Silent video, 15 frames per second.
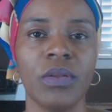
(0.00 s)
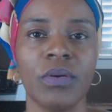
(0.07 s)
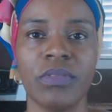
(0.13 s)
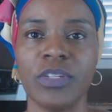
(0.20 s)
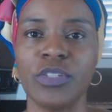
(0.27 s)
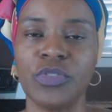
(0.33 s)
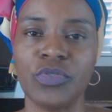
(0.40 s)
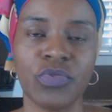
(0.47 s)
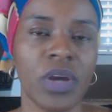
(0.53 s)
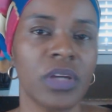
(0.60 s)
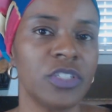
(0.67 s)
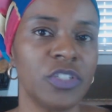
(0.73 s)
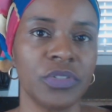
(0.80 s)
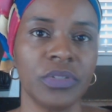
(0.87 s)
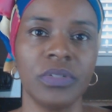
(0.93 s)
you know, the
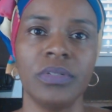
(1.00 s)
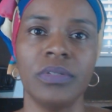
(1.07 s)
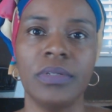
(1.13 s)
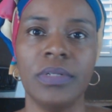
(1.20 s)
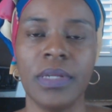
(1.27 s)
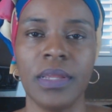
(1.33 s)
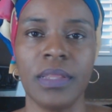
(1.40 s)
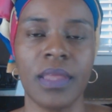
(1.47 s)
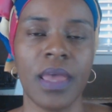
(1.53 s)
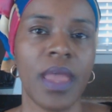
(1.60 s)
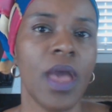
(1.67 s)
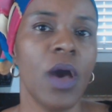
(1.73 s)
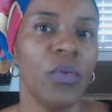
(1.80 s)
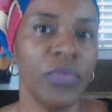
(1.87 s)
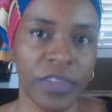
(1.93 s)
structure and the
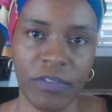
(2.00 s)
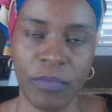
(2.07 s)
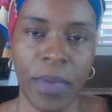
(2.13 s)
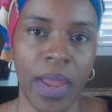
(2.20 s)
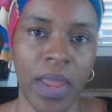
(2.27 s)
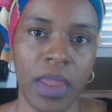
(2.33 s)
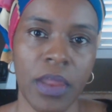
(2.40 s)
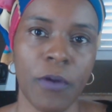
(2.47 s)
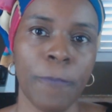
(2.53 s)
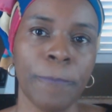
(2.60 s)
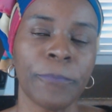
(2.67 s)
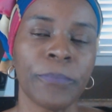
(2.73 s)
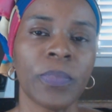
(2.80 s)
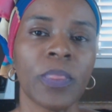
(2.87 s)
health of my hair,